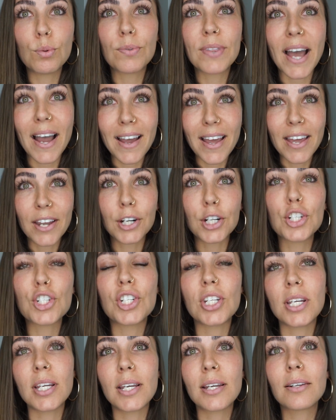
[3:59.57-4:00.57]
that
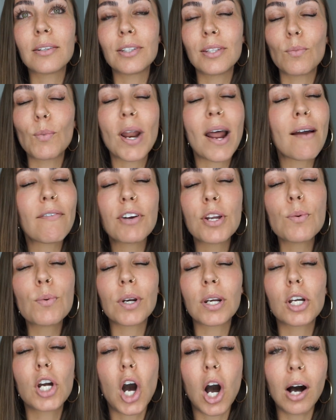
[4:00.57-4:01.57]
energy, whatever you
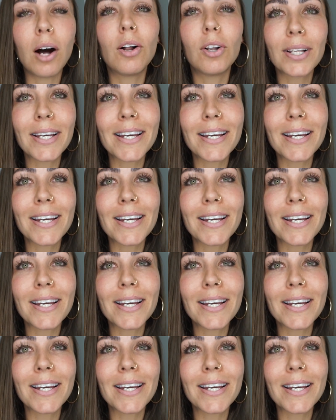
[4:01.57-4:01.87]
want to call